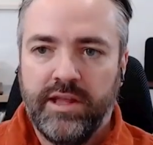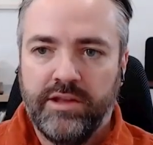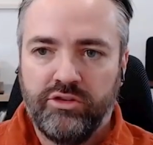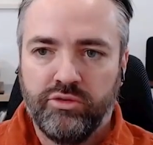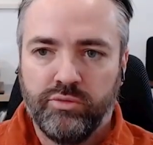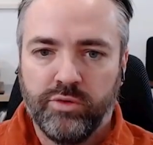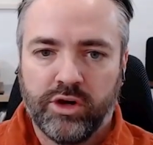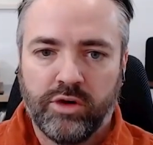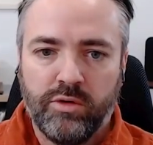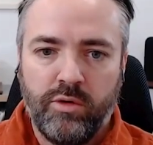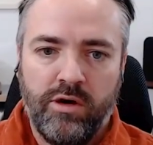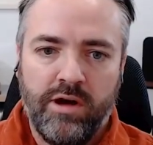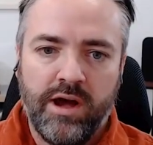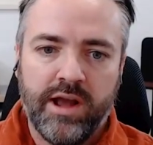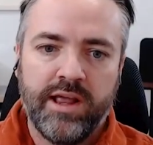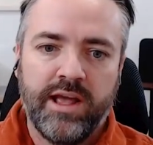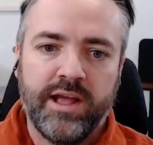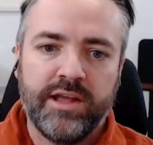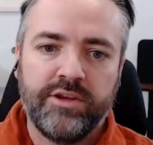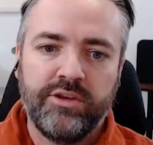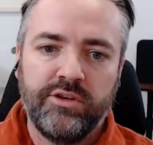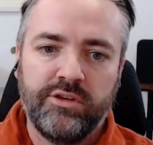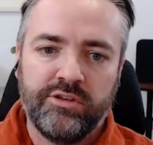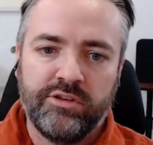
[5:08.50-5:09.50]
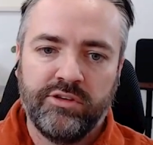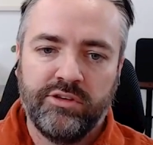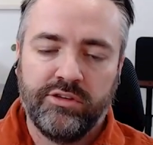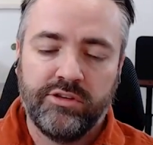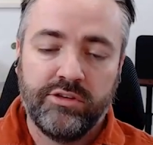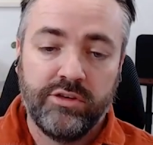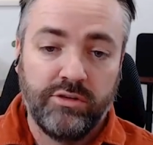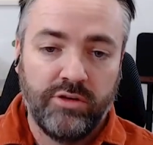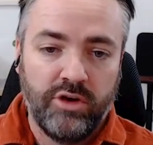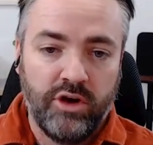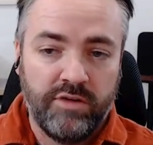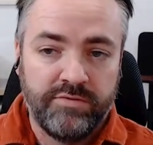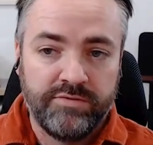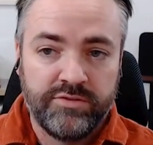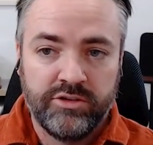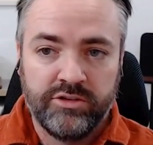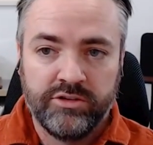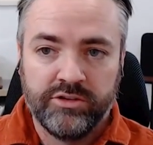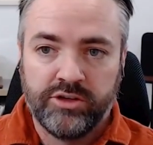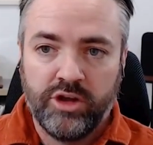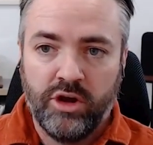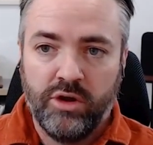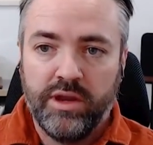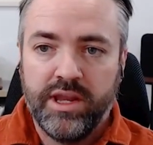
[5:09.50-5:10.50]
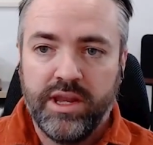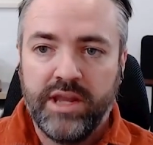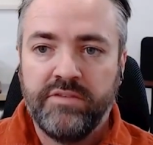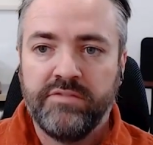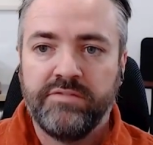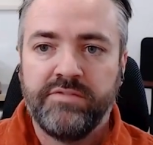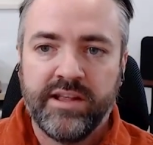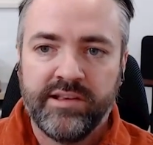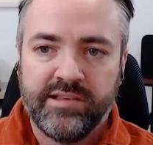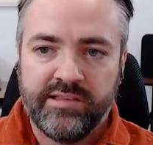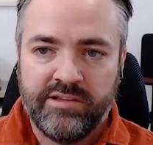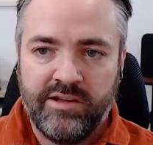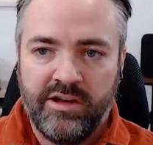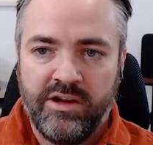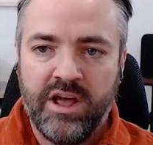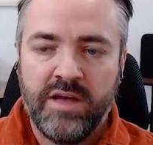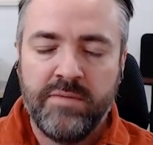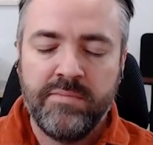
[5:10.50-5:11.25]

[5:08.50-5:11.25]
required our users to often invest time